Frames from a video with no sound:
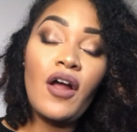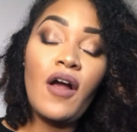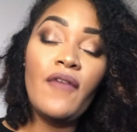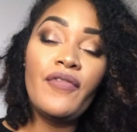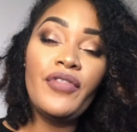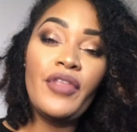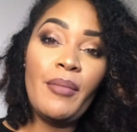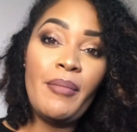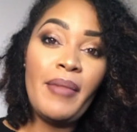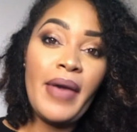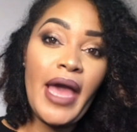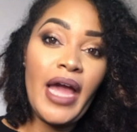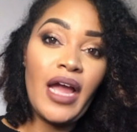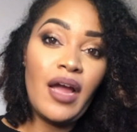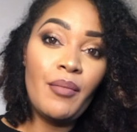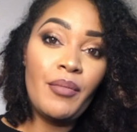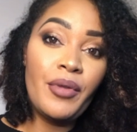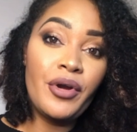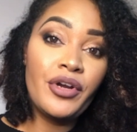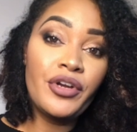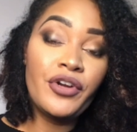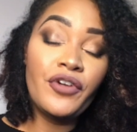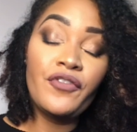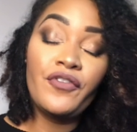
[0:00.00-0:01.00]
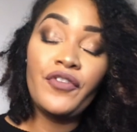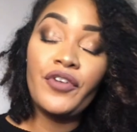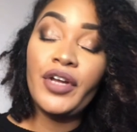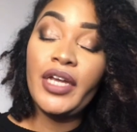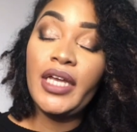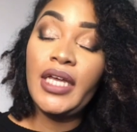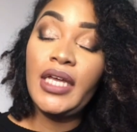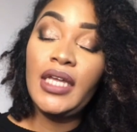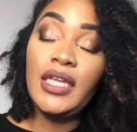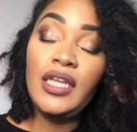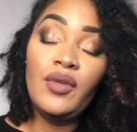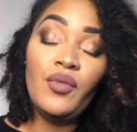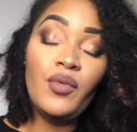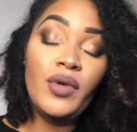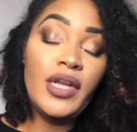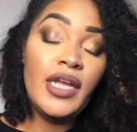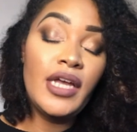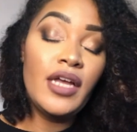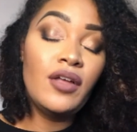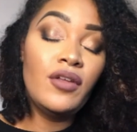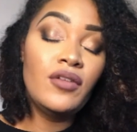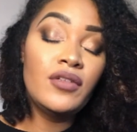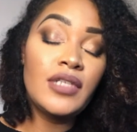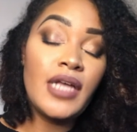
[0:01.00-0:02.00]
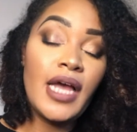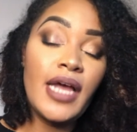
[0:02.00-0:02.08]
on the back burner for anyone else.